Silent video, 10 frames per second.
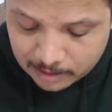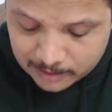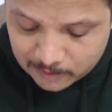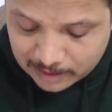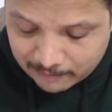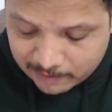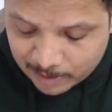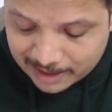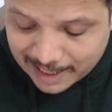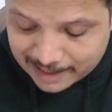So there will
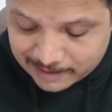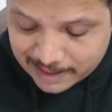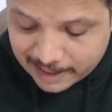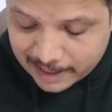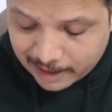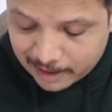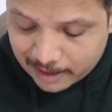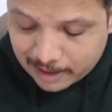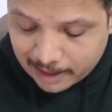be less decay